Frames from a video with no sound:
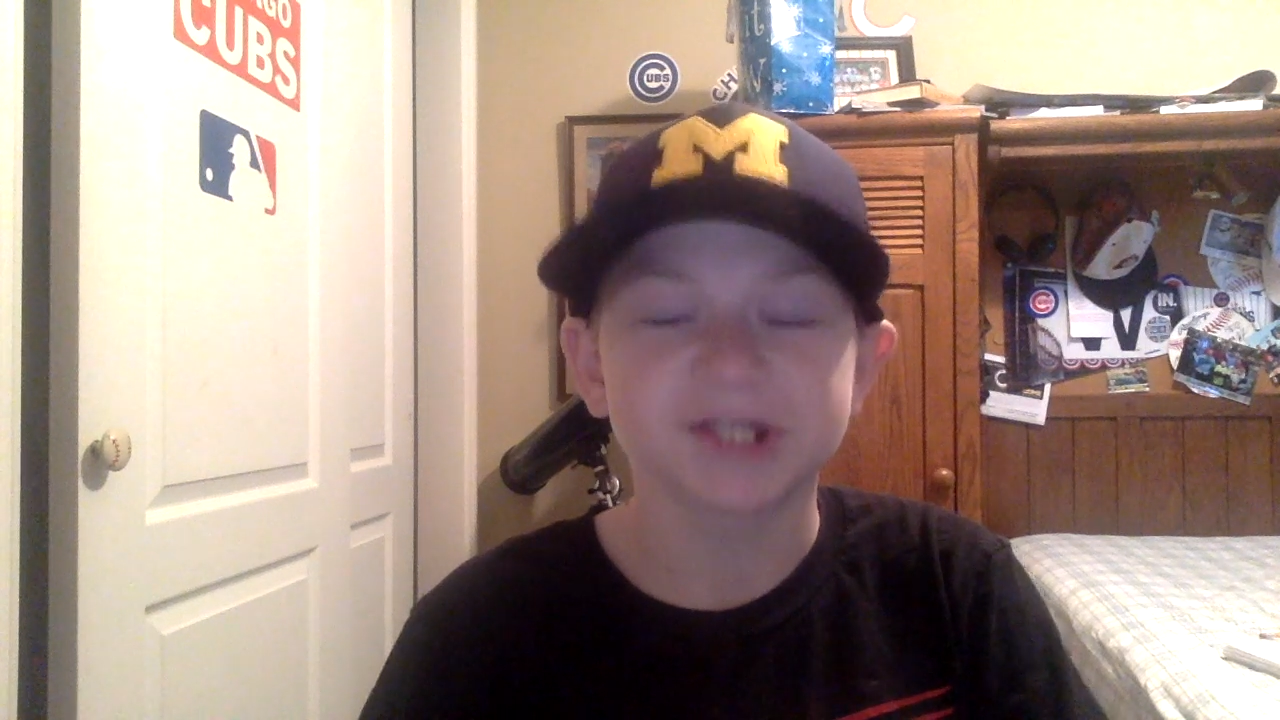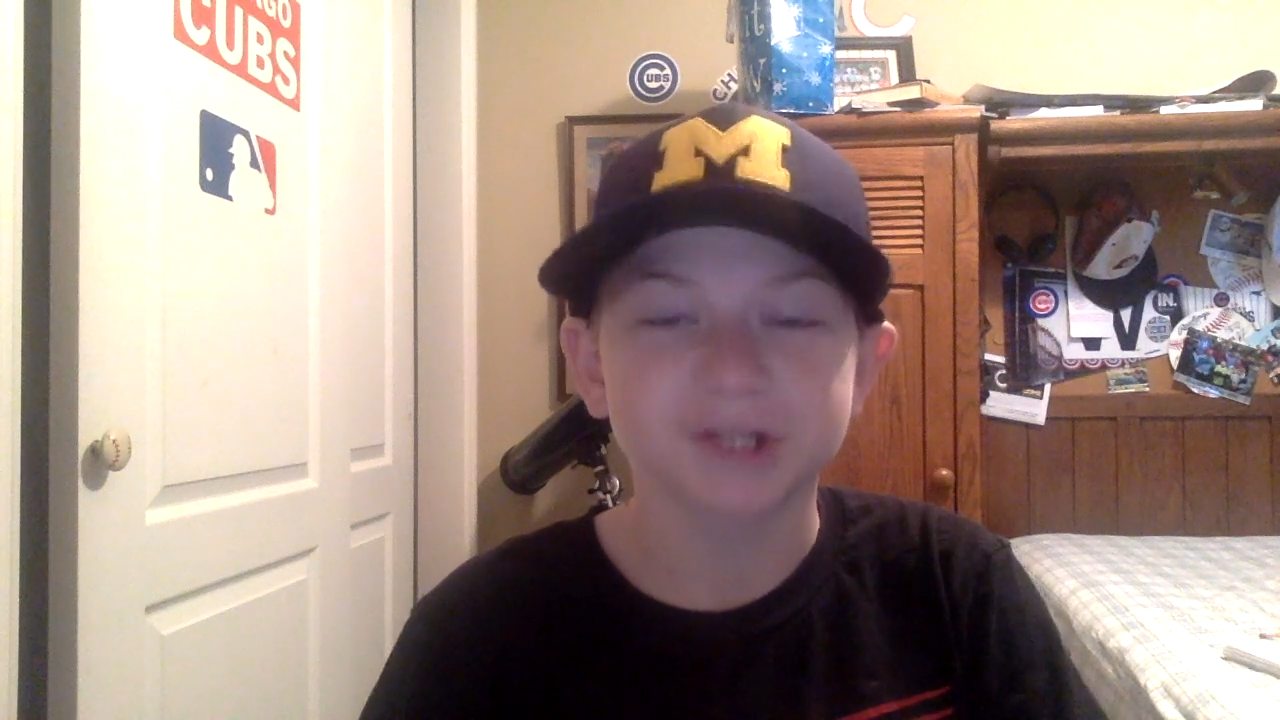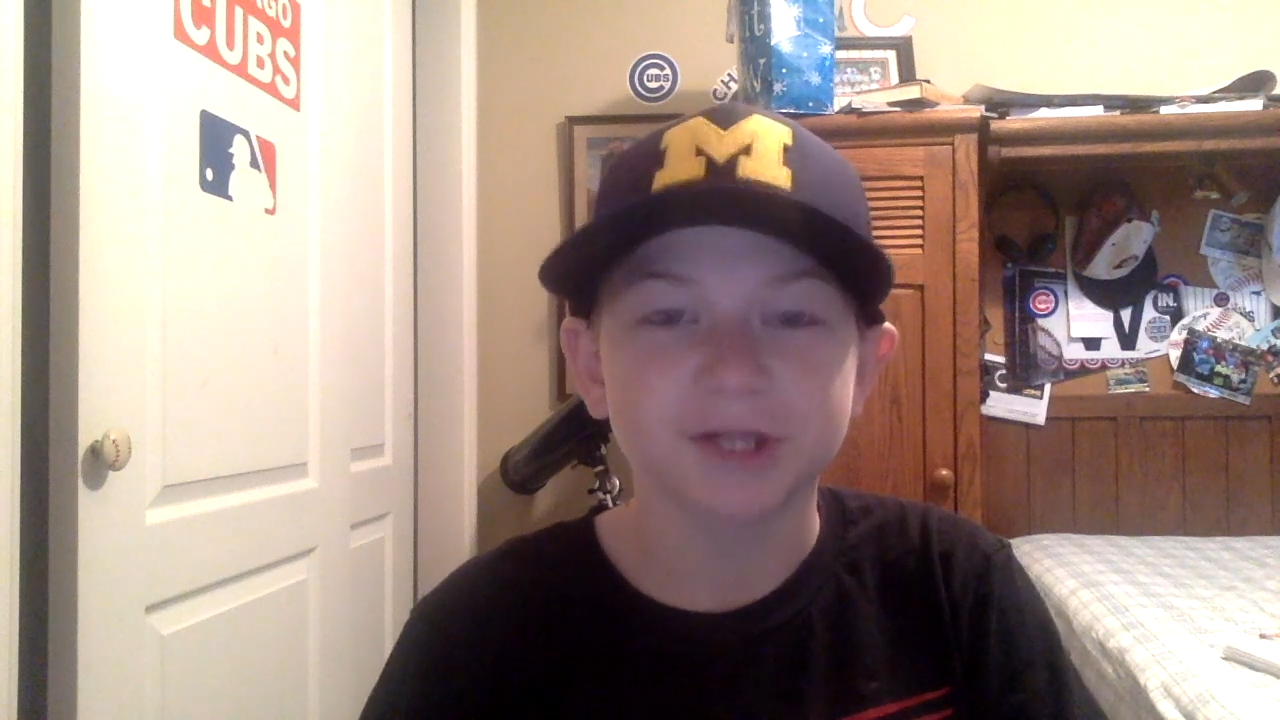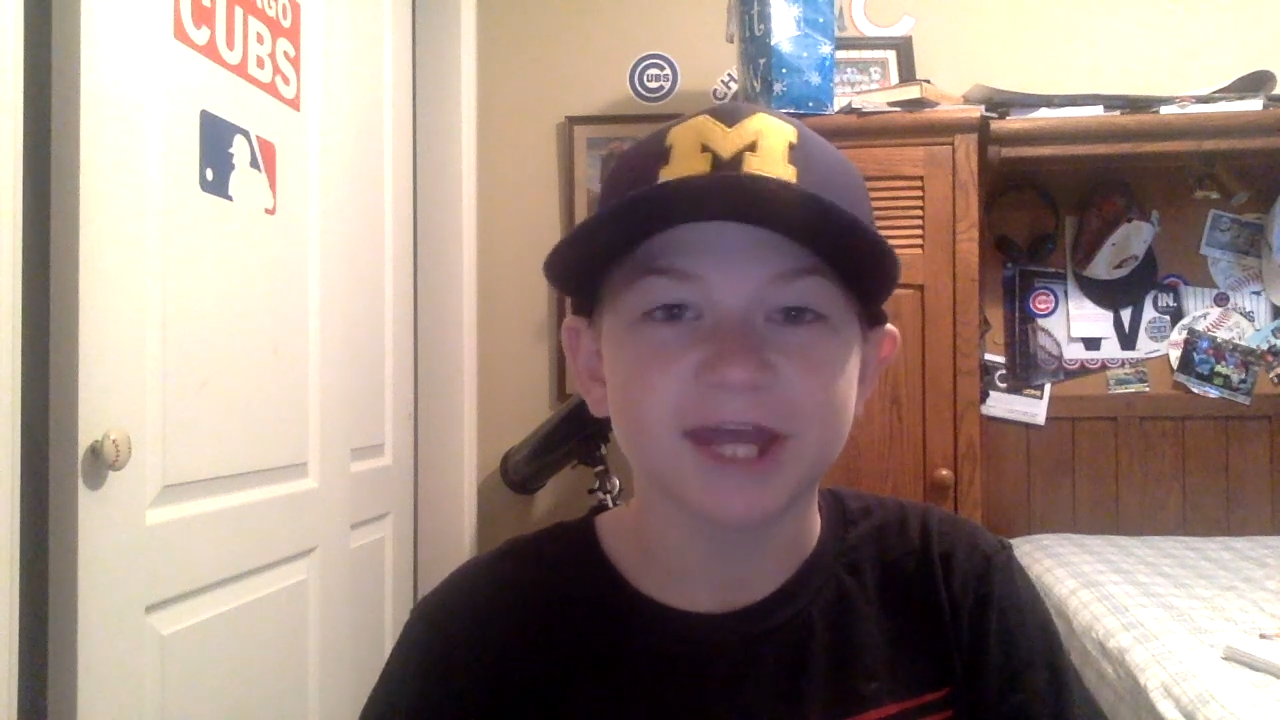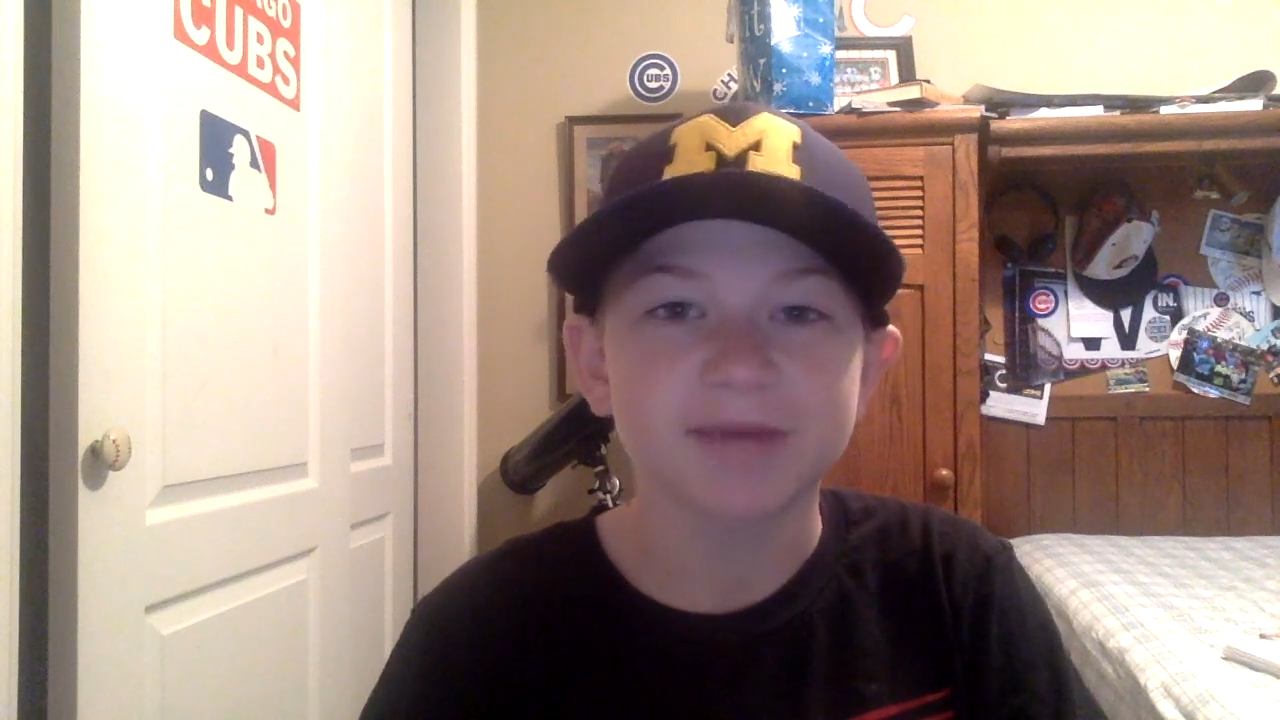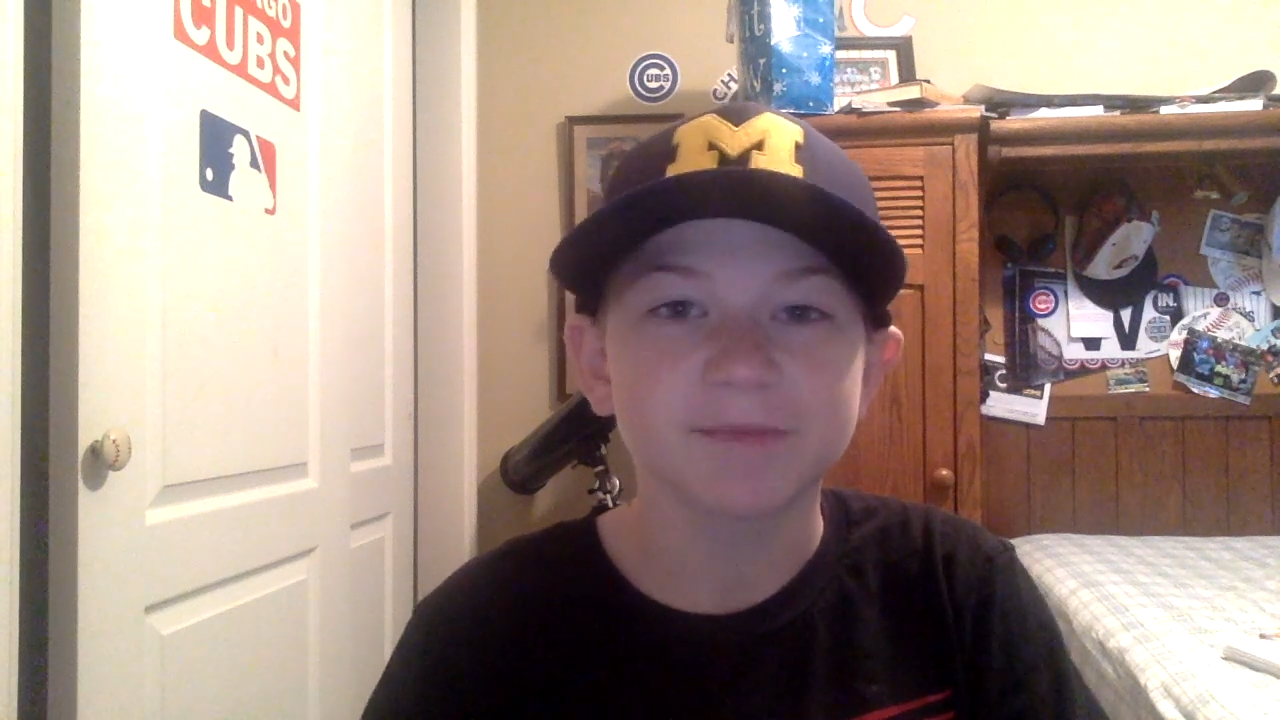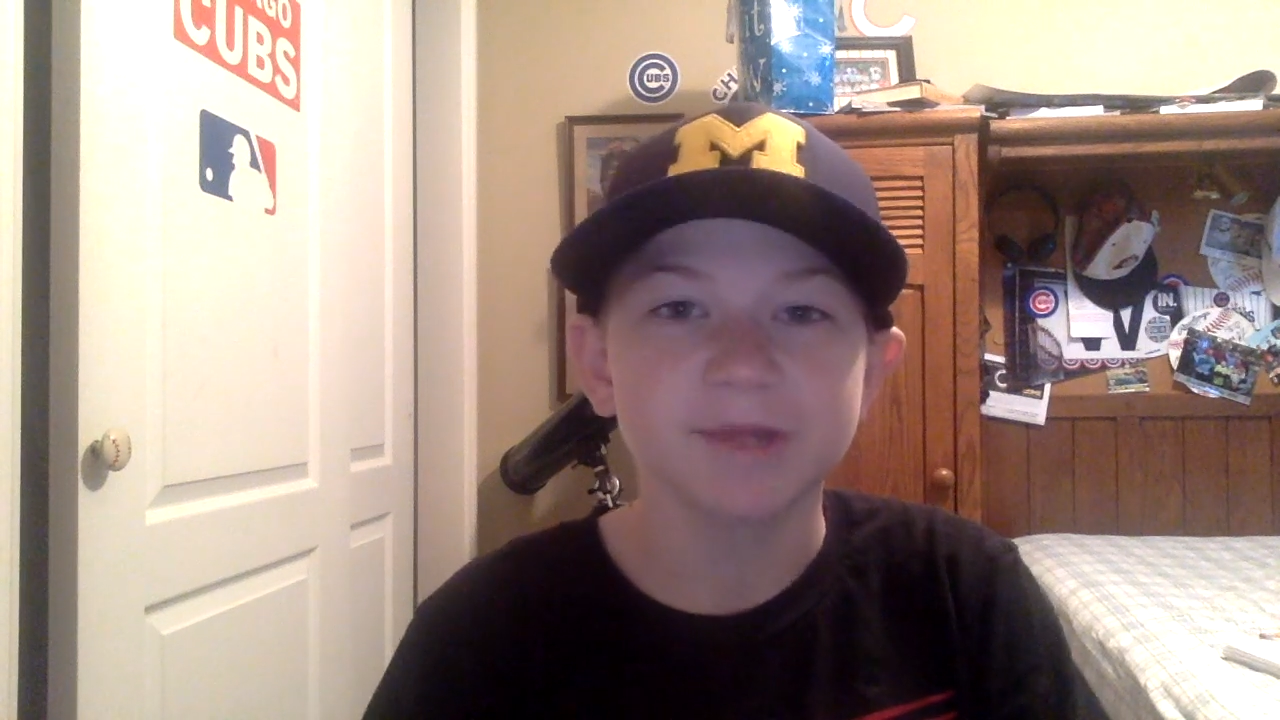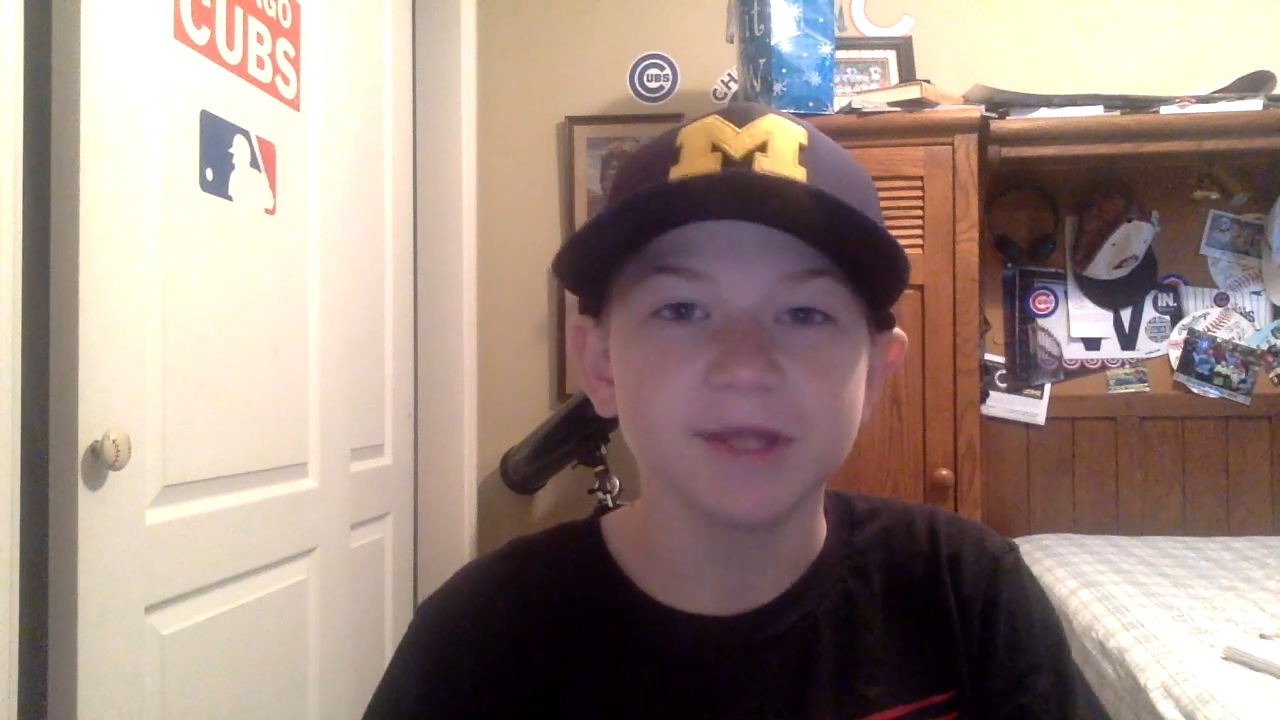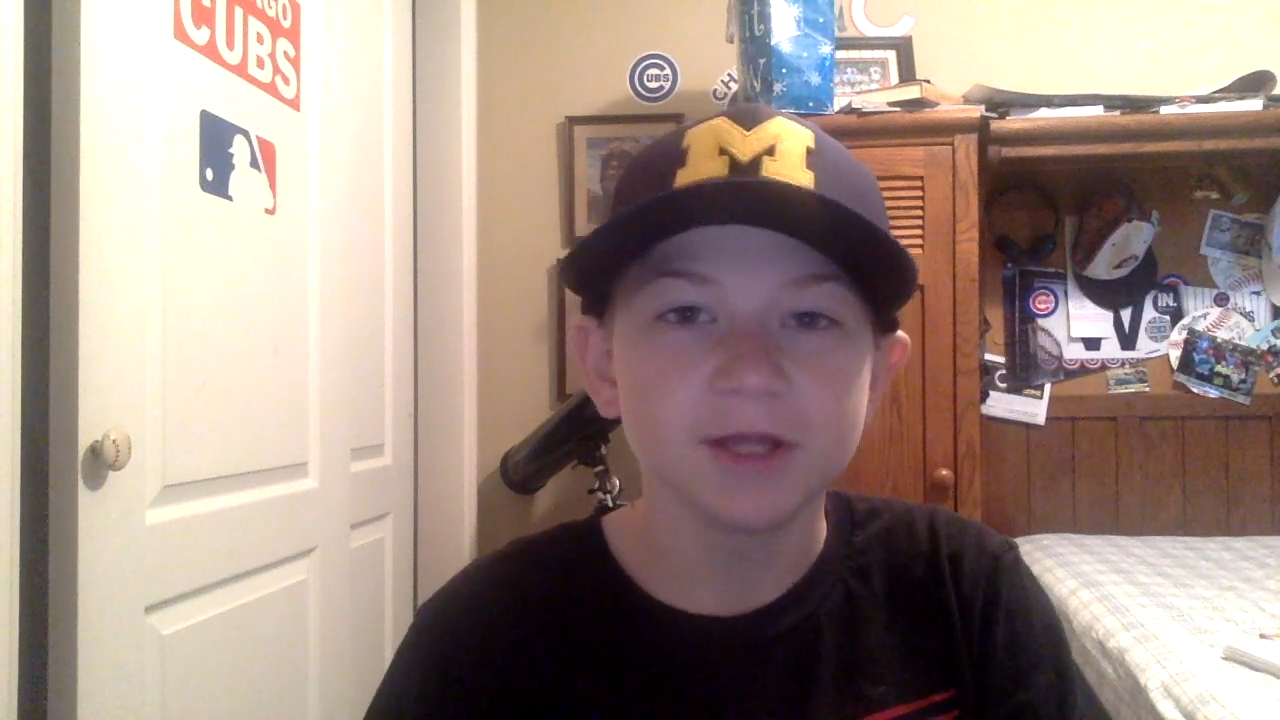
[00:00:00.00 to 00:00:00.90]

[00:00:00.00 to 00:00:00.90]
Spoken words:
slam.